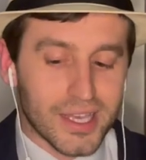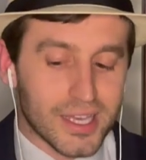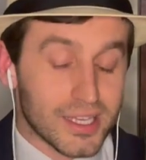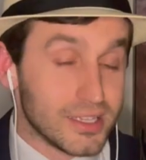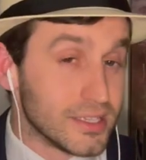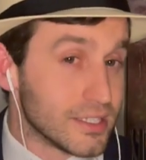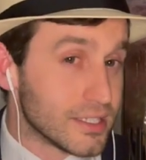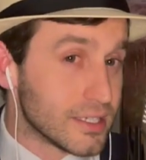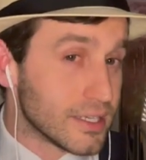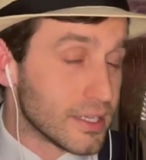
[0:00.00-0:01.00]
And
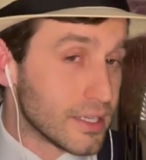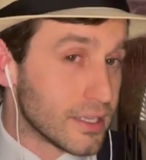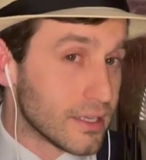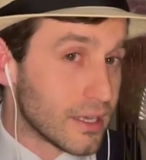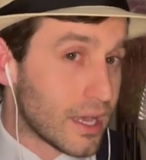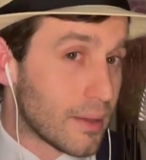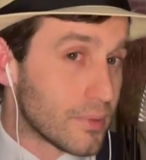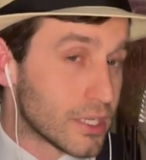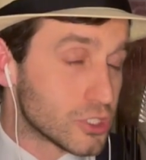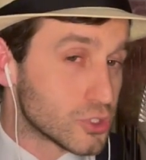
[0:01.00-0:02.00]
I'm
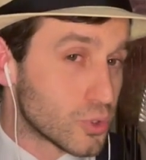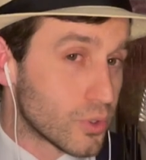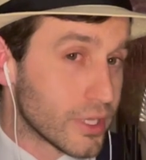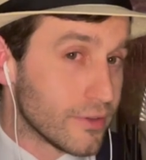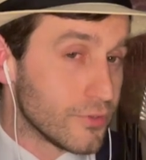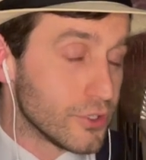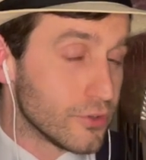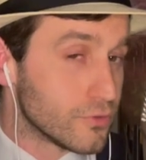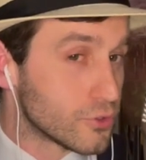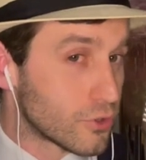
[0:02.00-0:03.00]
not sure if
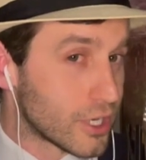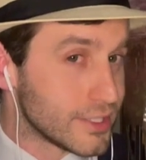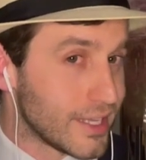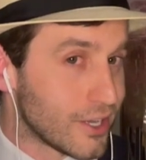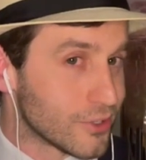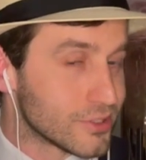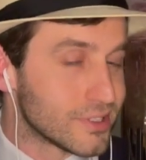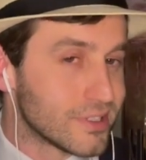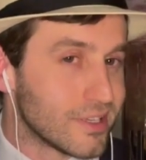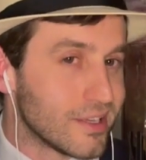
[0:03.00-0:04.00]
you've tried out
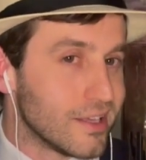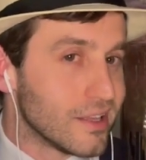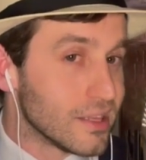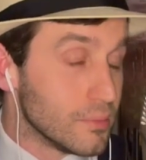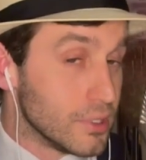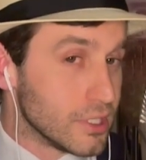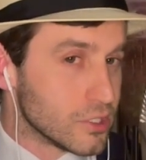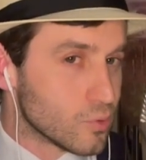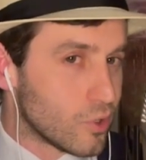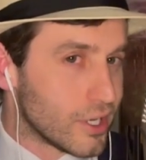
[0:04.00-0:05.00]

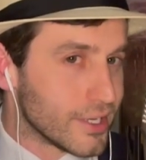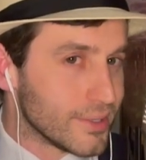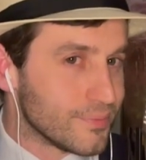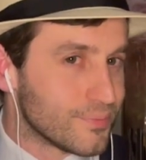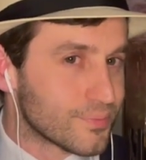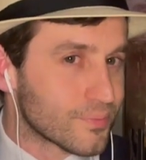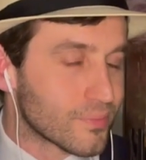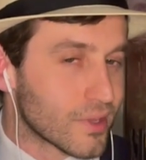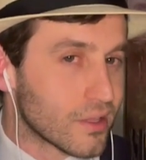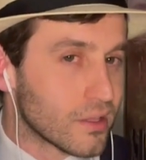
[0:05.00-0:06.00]
Lebanese wine.
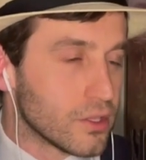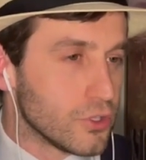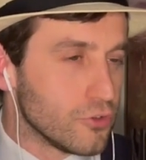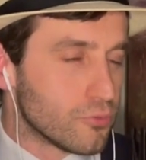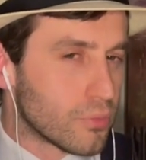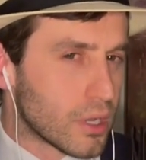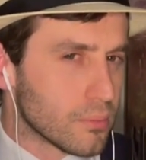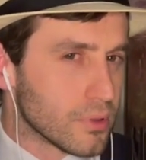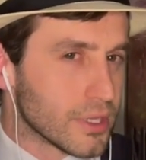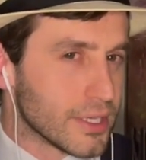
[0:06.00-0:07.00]
You've
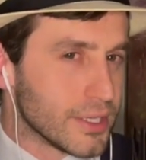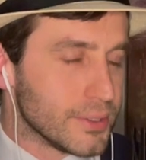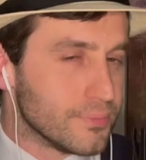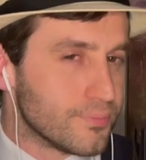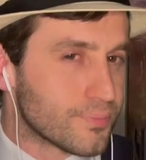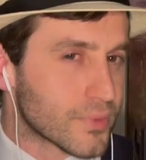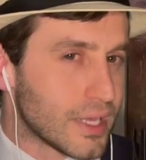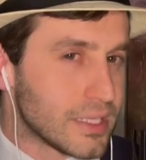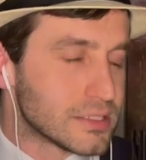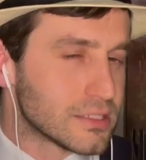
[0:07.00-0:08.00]
probably
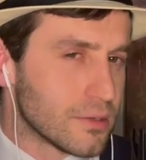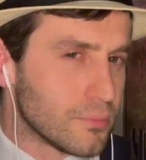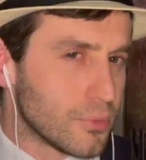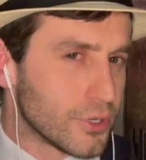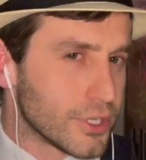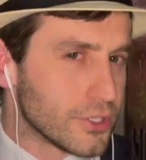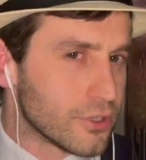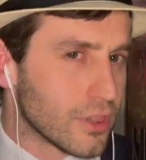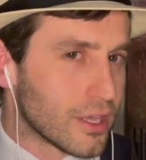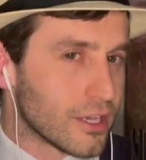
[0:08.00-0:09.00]
at some point in
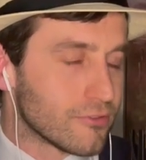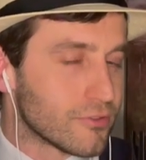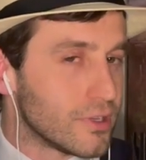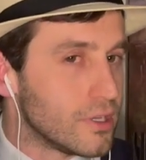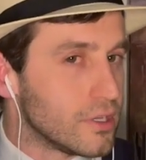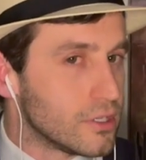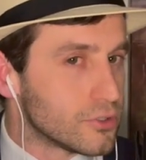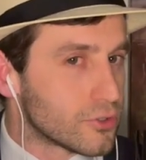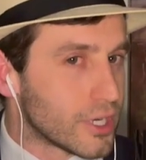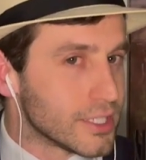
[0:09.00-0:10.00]
your life
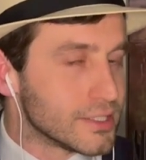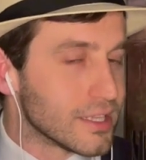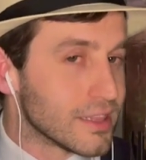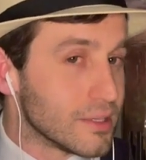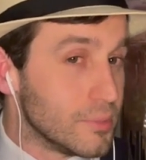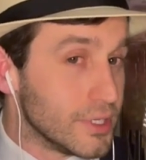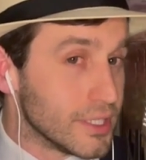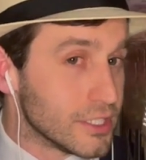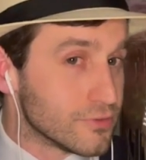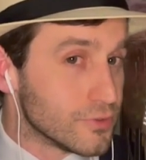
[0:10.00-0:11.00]
tried
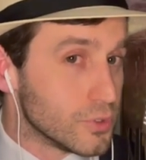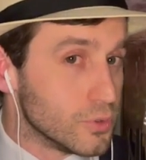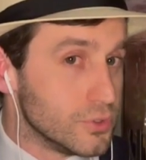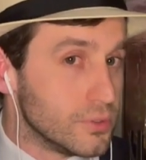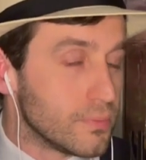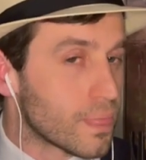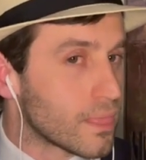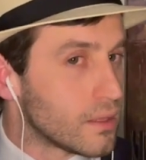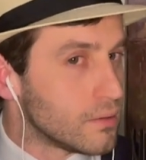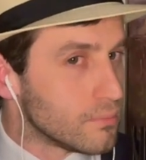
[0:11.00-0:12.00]
Lebanese food,
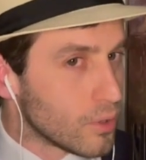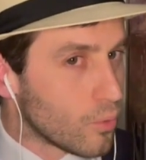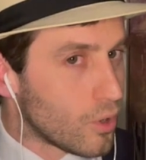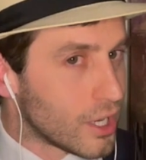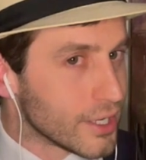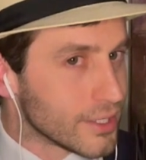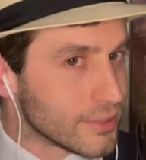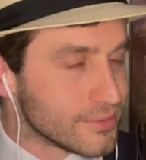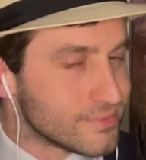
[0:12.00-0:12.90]
but wine.